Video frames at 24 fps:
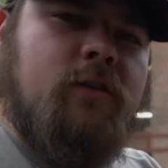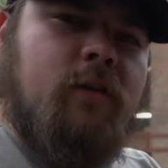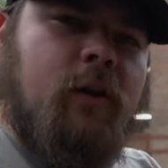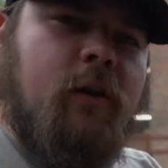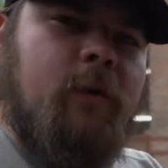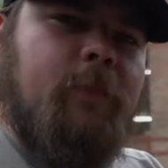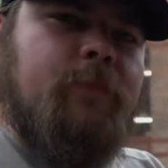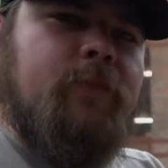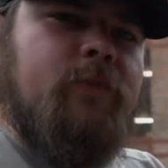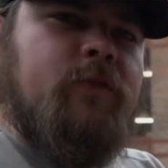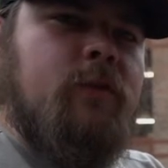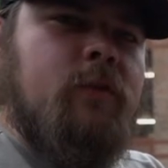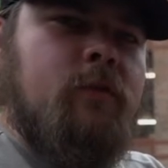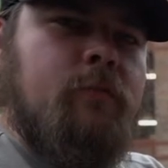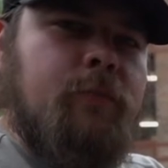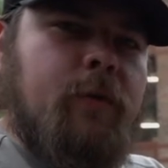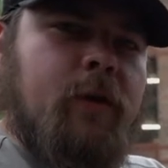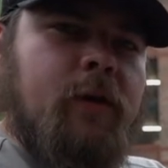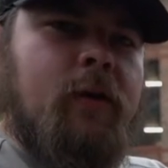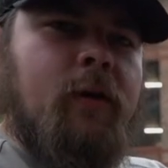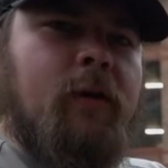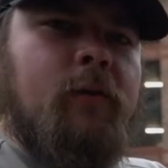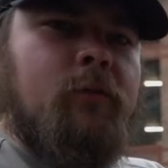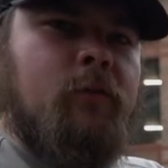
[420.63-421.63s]
not too
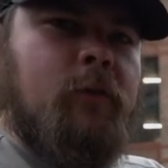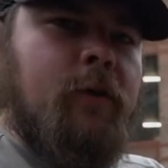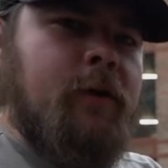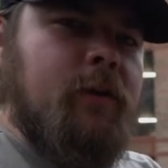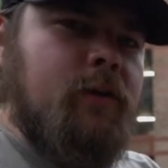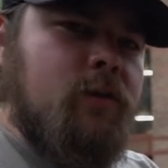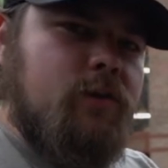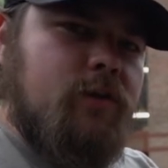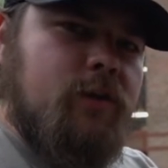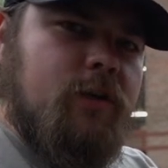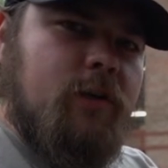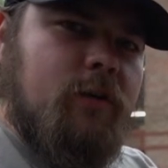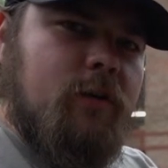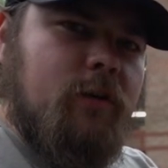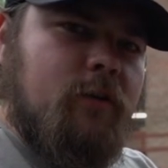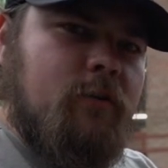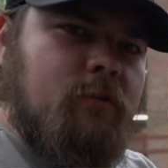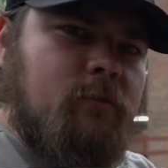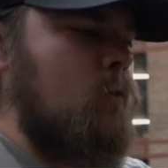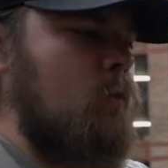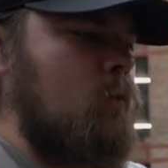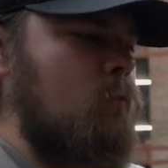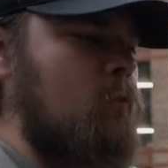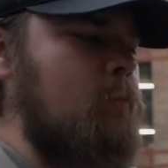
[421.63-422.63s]
big on ranch here.
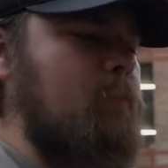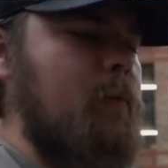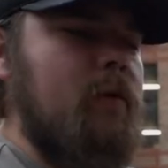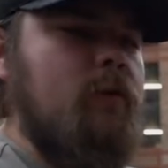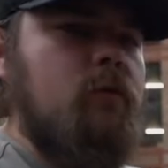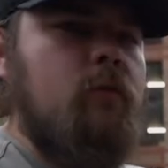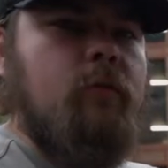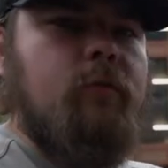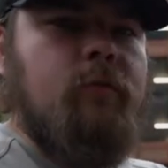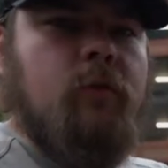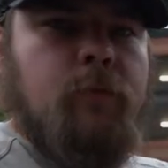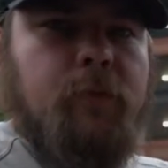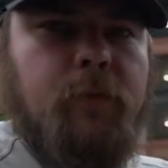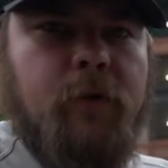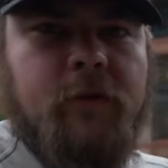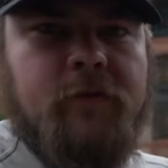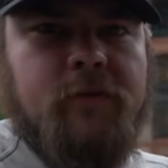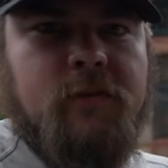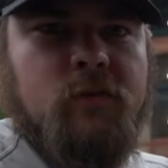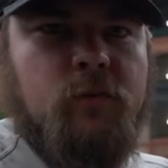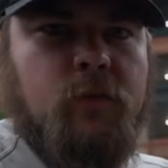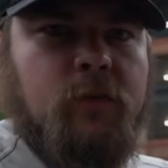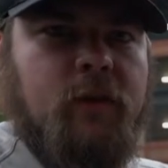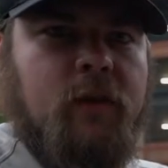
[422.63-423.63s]
We've been to a few
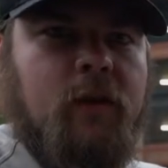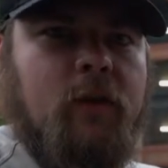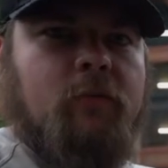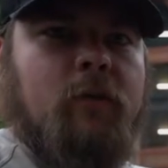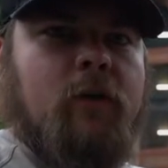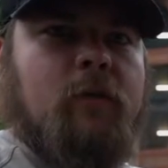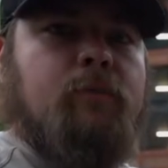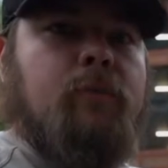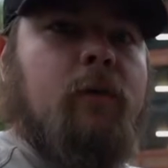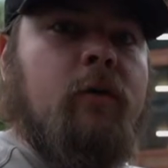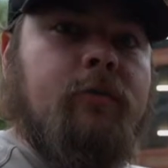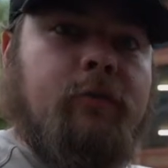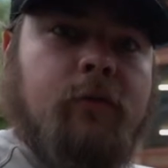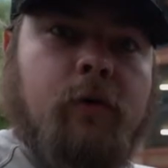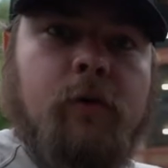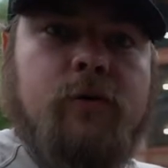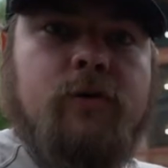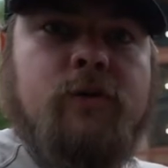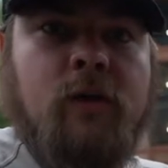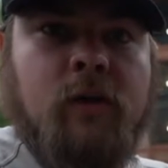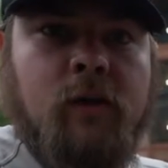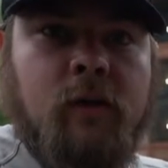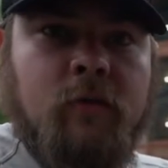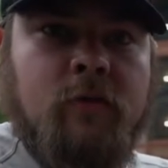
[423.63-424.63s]
places where they have like buffalo
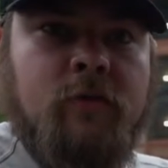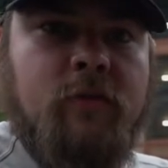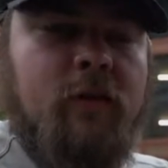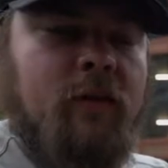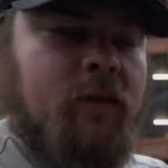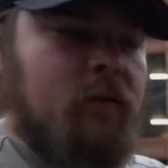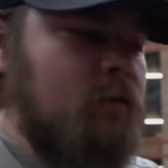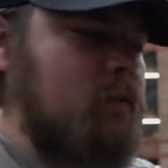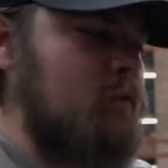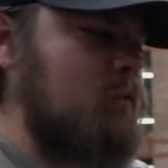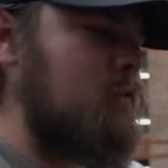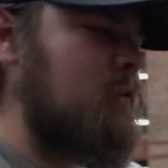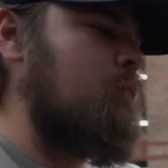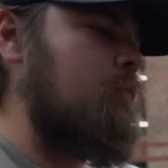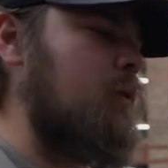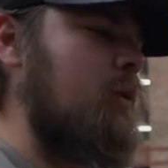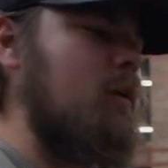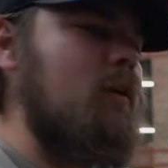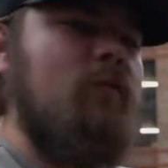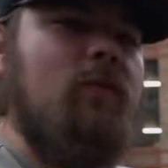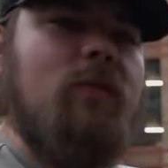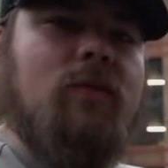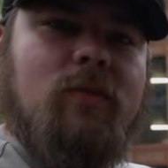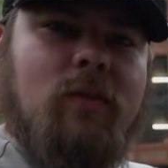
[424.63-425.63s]
chicken things, but
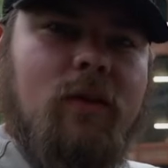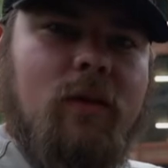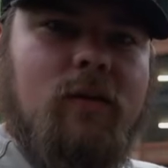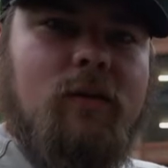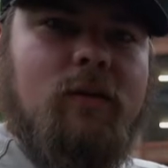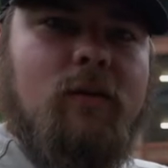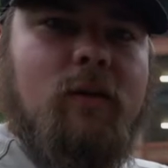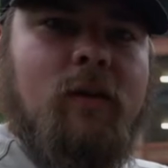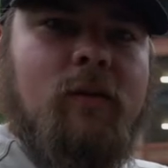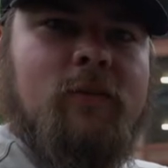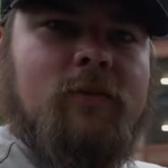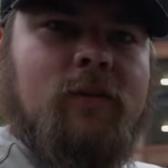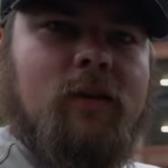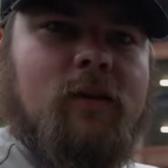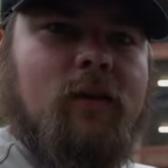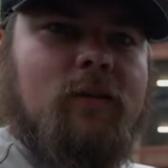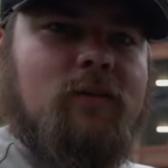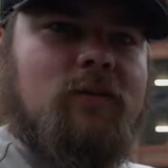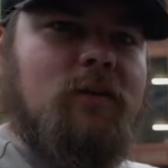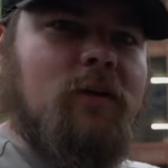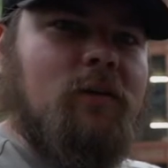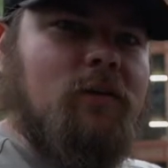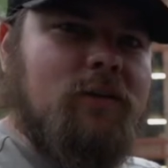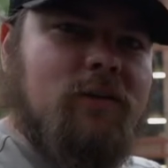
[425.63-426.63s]
even then, it's like a
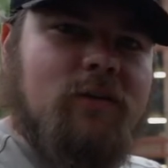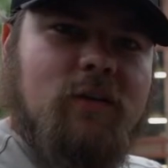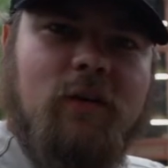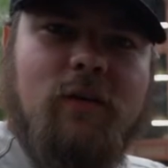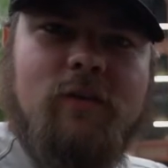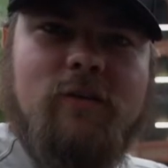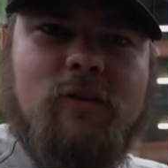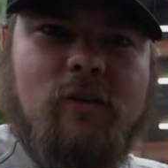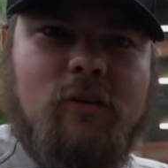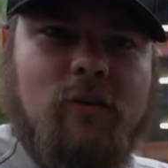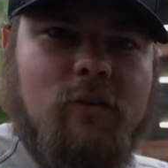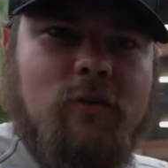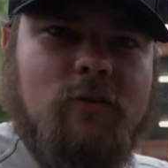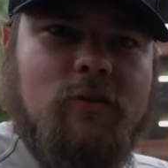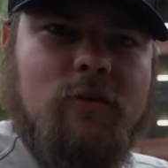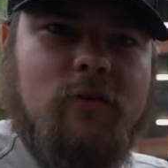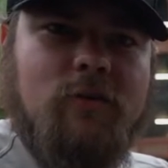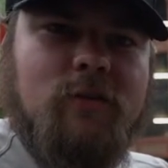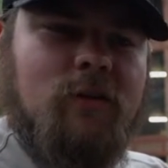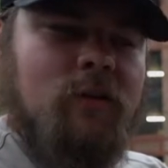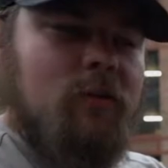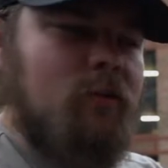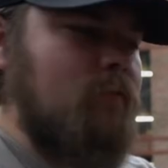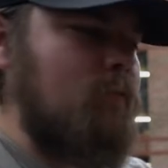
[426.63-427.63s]
dill sauce that they usually
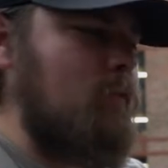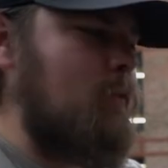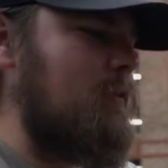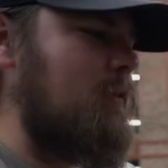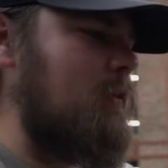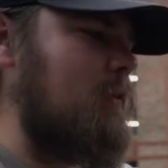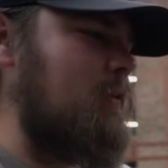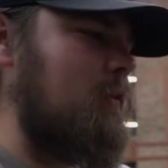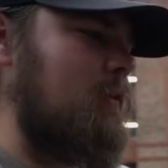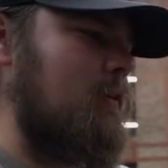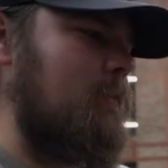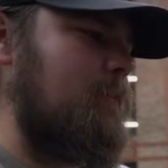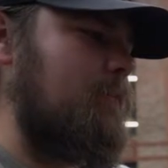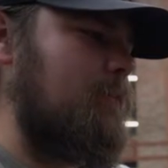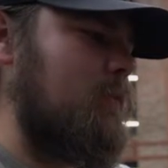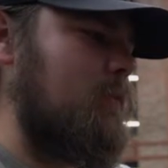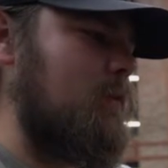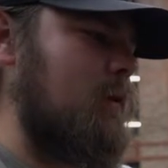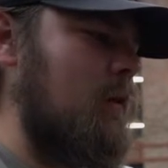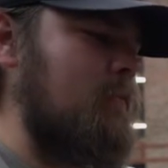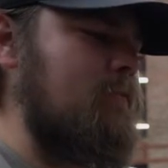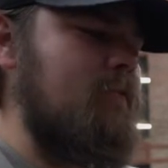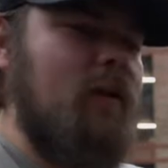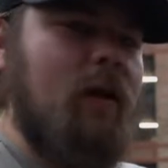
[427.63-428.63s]
serve with it.
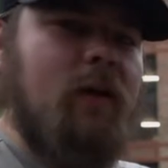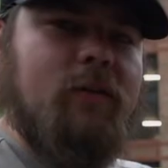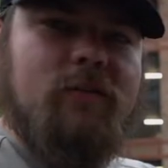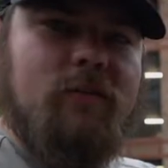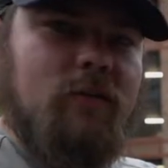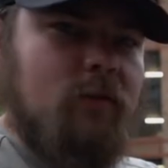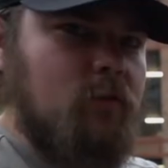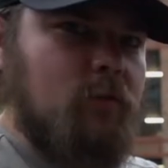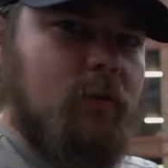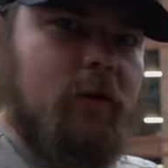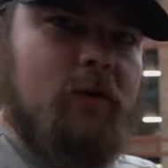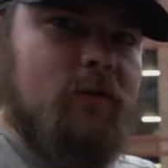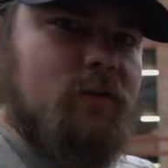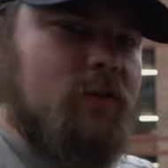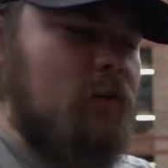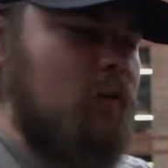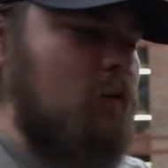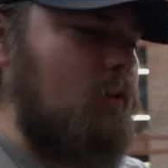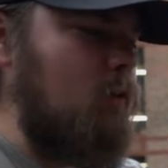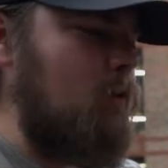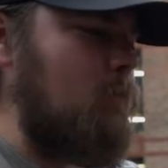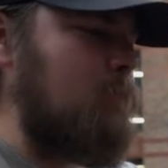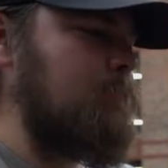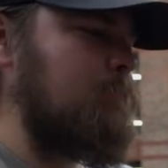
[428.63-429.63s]
I've not seen ranch at
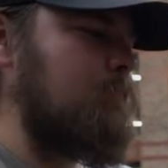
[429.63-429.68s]
all.